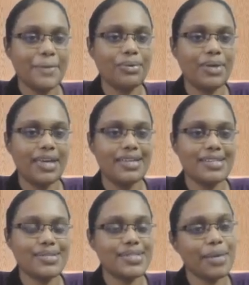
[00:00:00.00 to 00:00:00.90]
Okay,
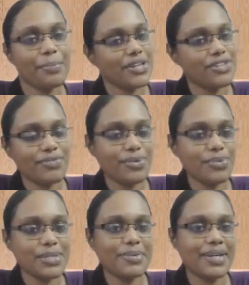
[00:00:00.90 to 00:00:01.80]
so some
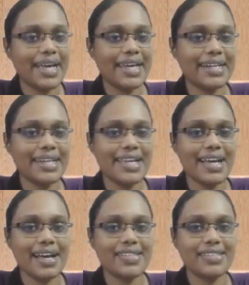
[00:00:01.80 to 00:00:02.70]
interviewers will directly
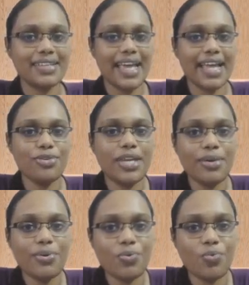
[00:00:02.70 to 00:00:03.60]
ask, can you
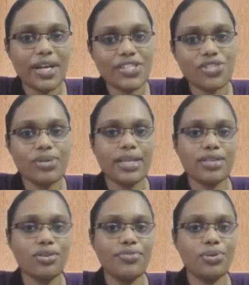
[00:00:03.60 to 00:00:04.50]
give one
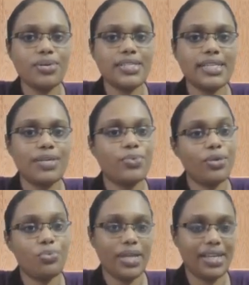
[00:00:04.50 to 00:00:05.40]
strength of yours and
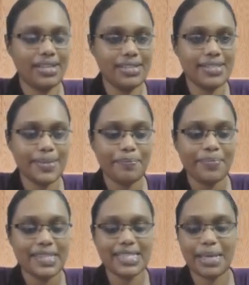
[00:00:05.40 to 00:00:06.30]
one weakness?
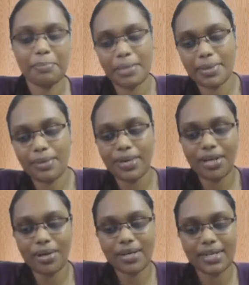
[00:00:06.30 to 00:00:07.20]
Some people
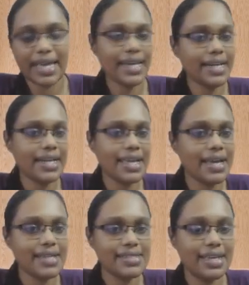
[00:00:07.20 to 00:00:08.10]
will not directly
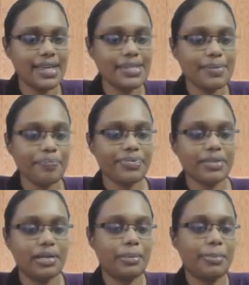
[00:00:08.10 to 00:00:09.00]
ask that,
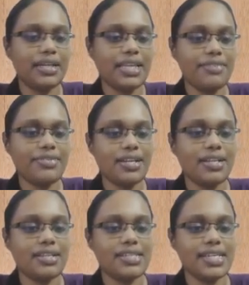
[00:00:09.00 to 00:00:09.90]
but they
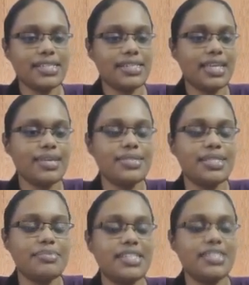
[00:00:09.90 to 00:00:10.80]
will just give
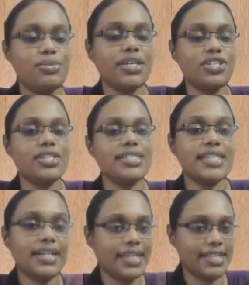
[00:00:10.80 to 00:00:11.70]
some situations
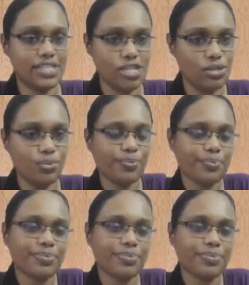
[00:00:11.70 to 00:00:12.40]
and test you.